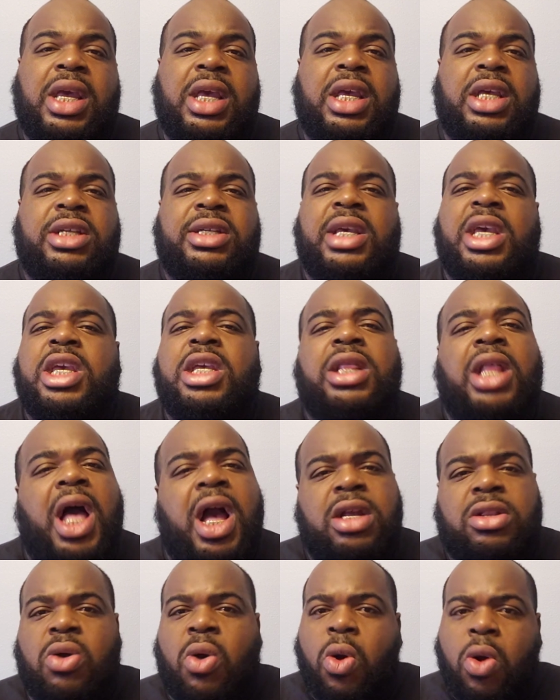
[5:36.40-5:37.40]
he
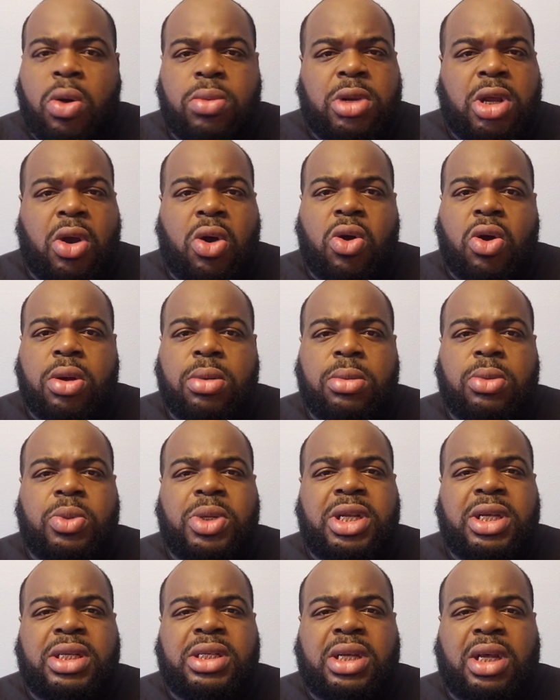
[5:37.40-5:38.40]
locked arm in arm
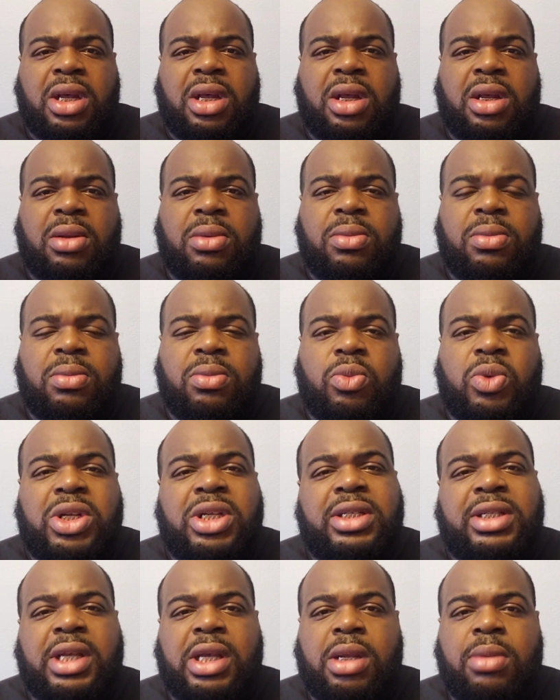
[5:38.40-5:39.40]
with his
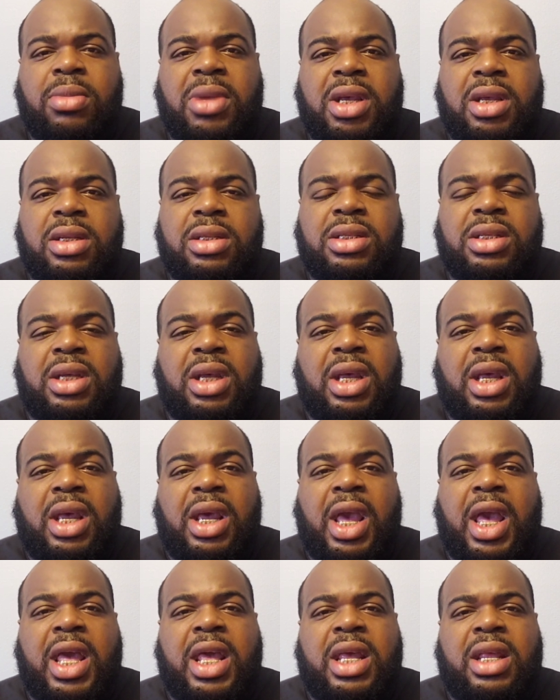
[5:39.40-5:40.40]
teammates,
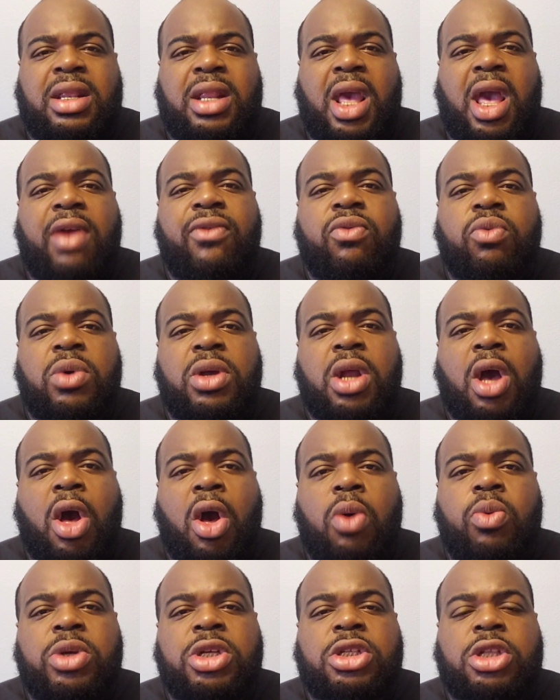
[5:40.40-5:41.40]
and everyone
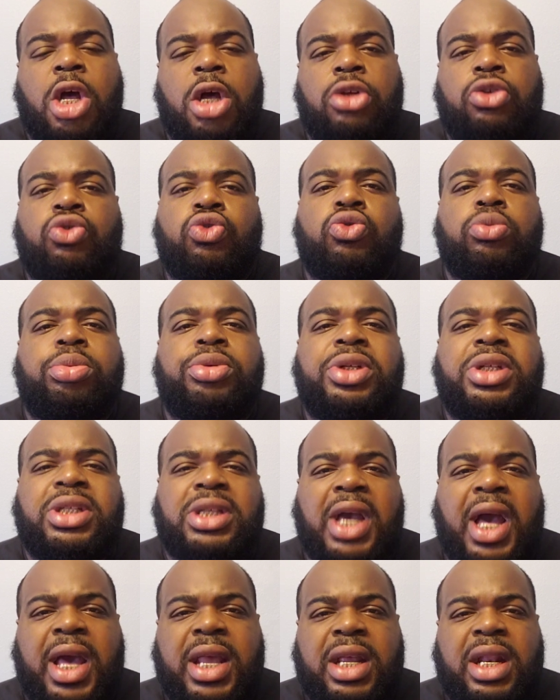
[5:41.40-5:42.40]
always thought Drew Brees
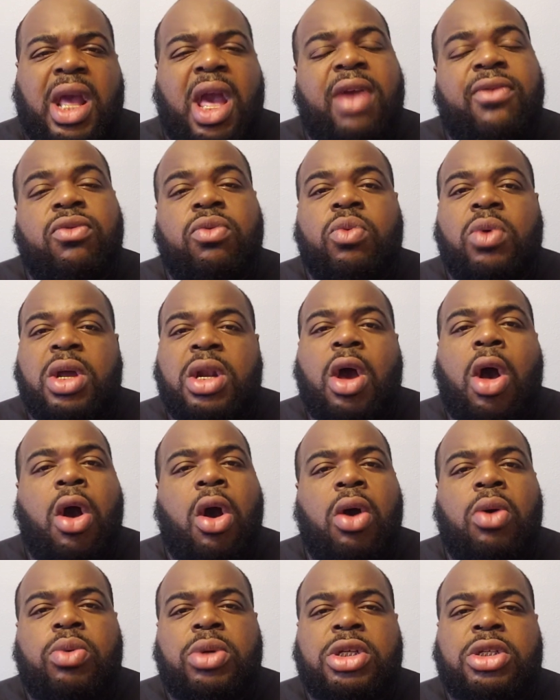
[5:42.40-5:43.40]
got it. Everyone
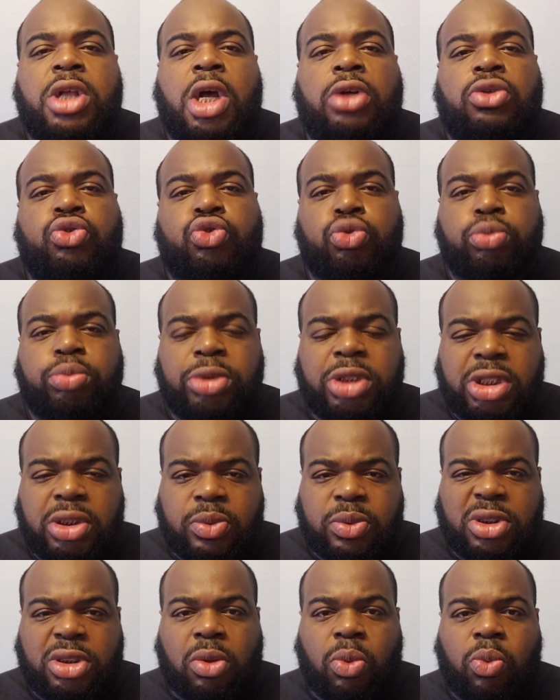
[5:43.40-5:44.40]
always thought Drew Brees
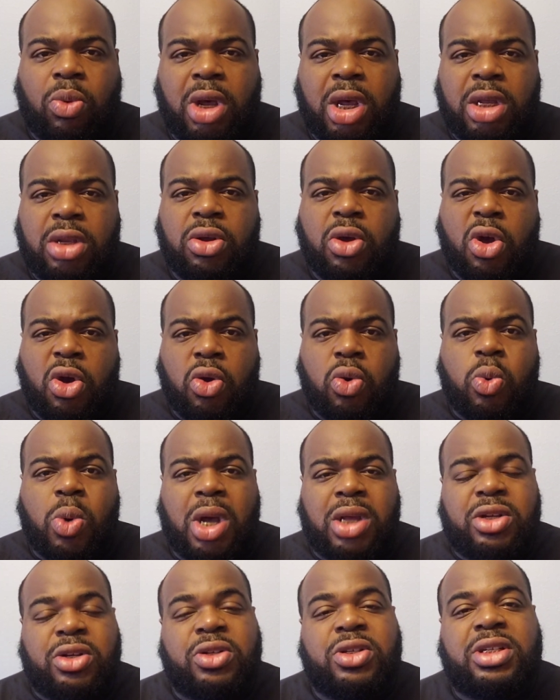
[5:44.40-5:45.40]
was the one who
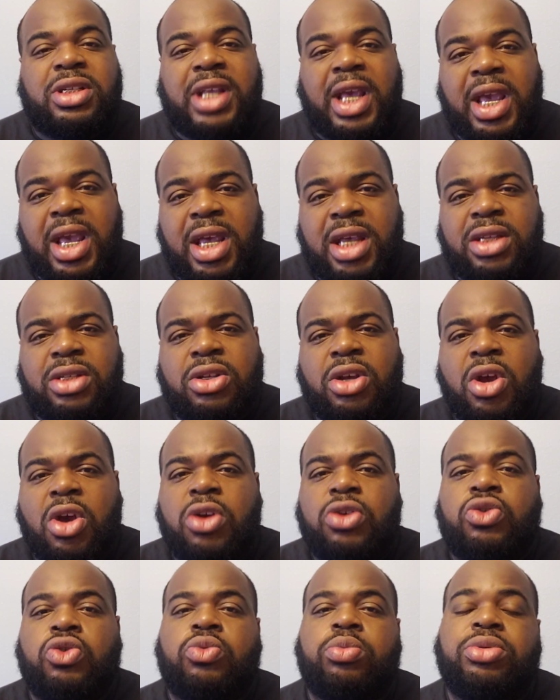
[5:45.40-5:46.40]
understands.
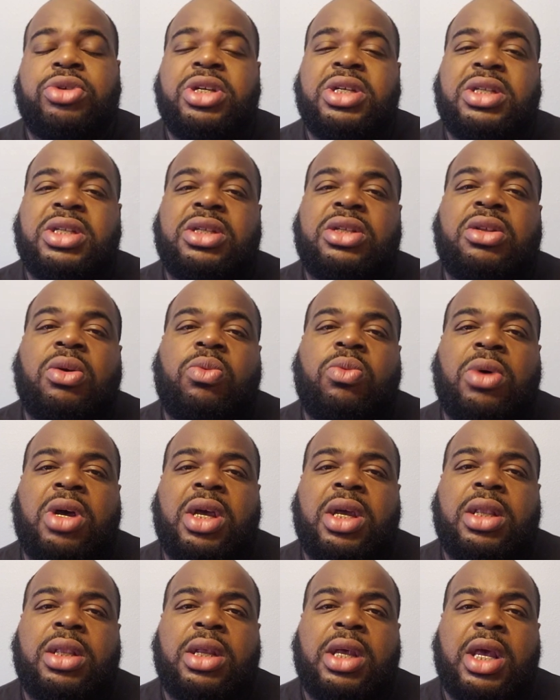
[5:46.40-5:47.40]
Drew Brees is the
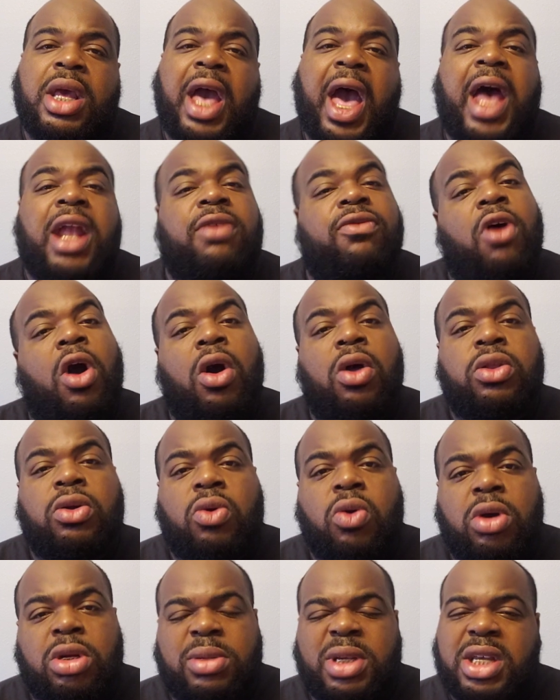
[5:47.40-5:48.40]
one out of all the
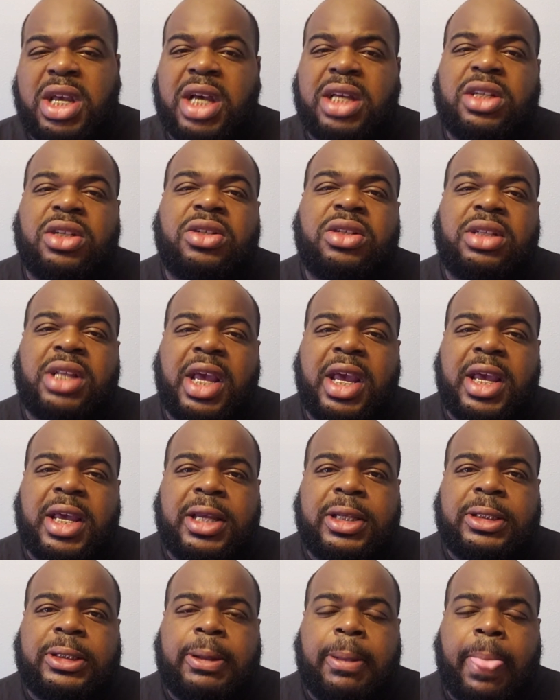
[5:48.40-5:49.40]
quarterbacks, he
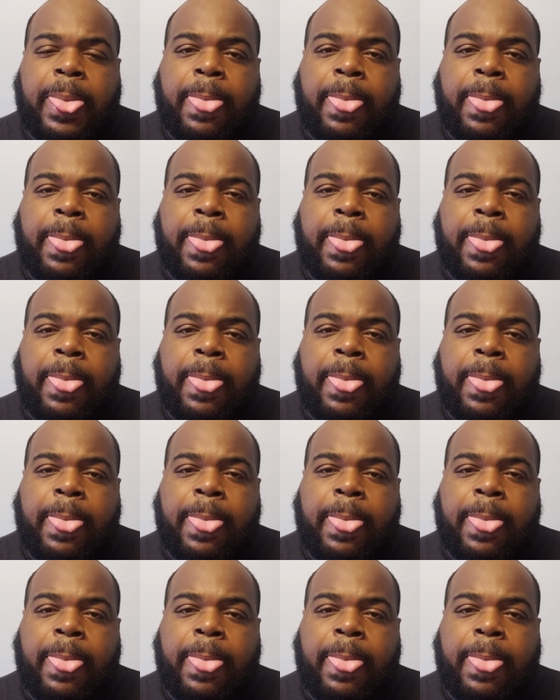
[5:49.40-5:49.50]
understands.